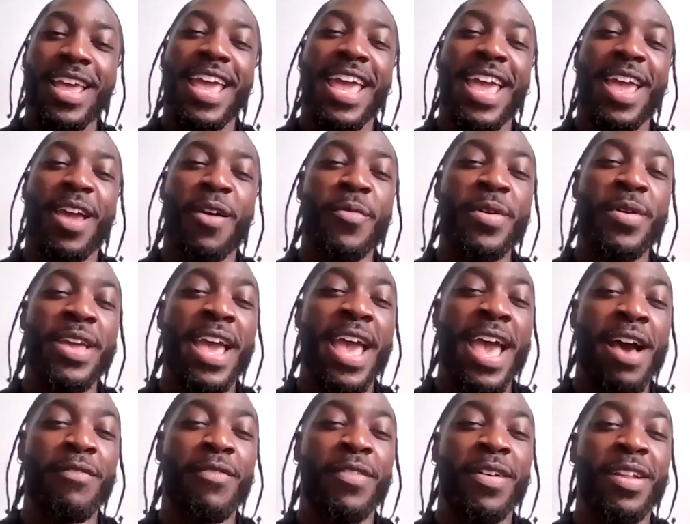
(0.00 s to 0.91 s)
And we
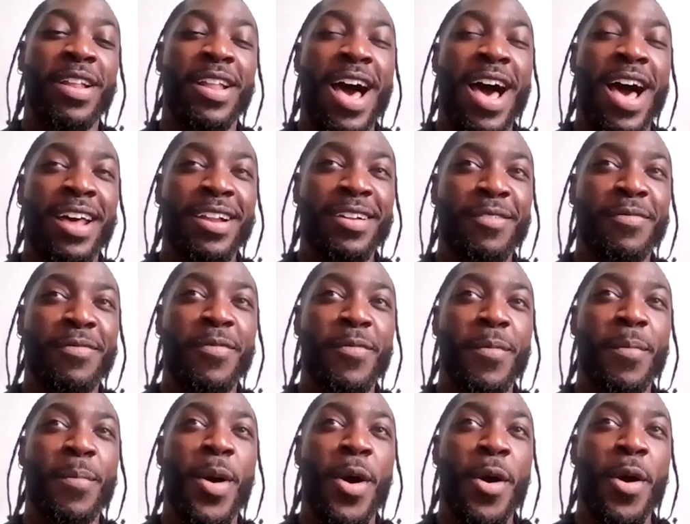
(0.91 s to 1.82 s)
have a lot of
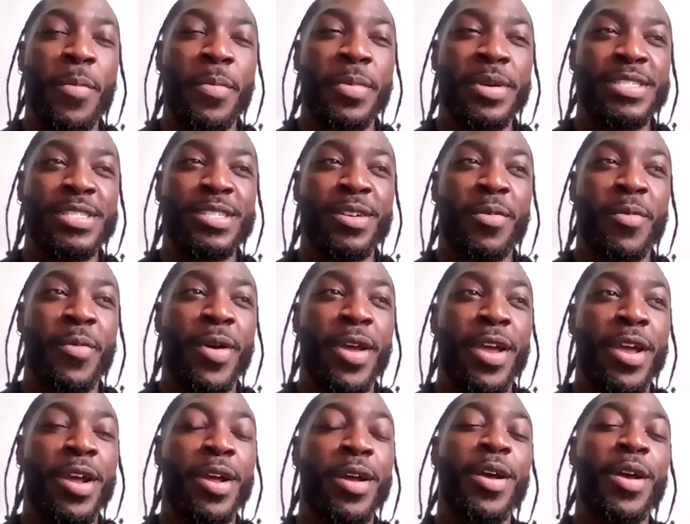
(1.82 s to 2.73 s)
moments to
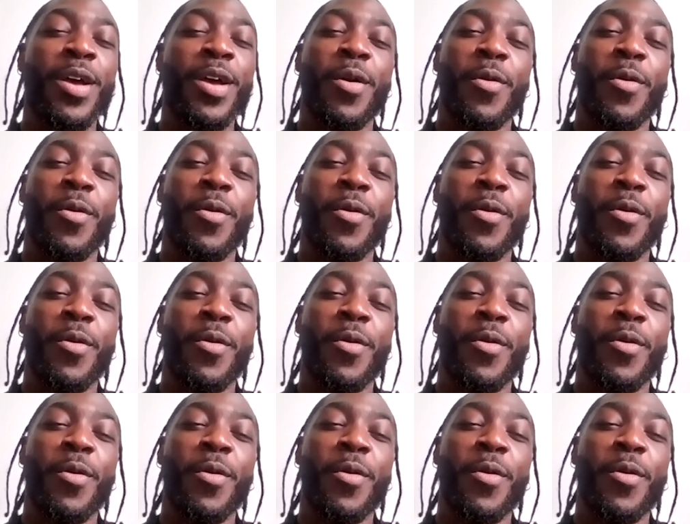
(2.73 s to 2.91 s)
where